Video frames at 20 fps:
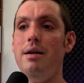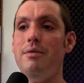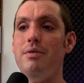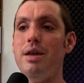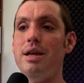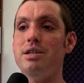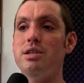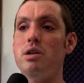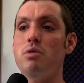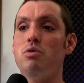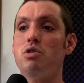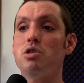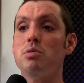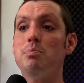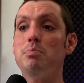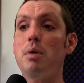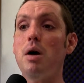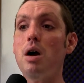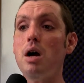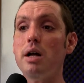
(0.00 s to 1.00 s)
as a
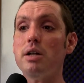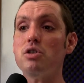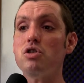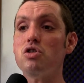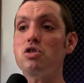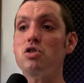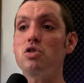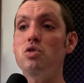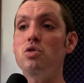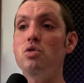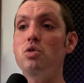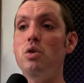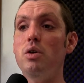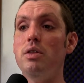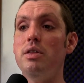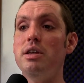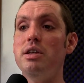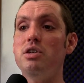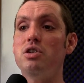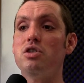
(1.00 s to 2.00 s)
response to
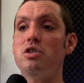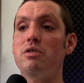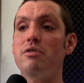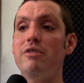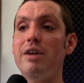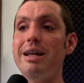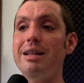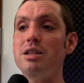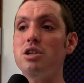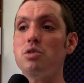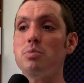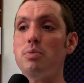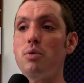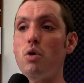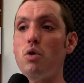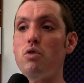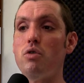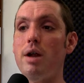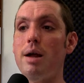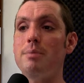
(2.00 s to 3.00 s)
the surveillance
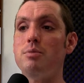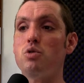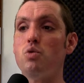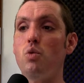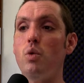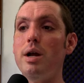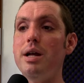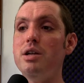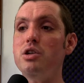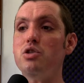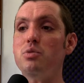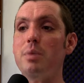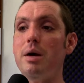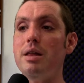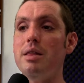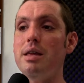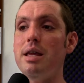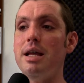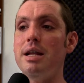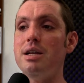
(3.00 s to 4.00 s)
programs waged
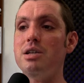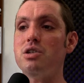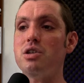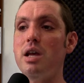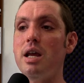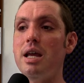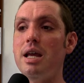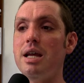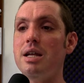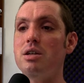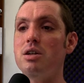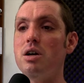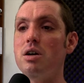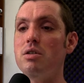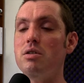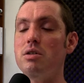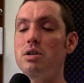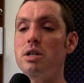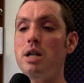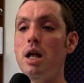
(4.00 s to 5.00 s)
by the NSA and
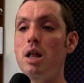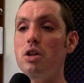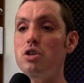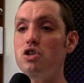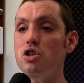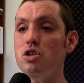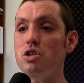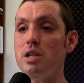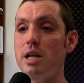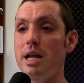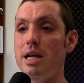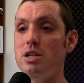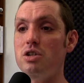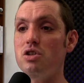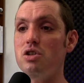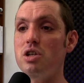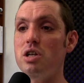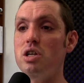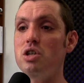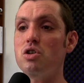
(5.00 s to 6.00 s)
other intelligence
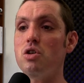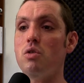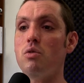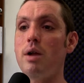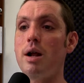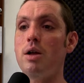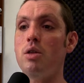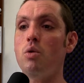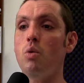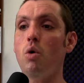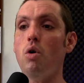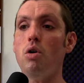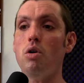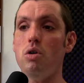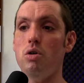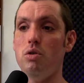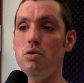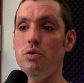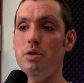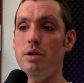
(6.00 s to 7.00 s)
agencies around the
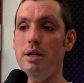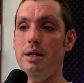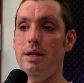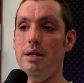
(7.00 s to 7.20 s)
world.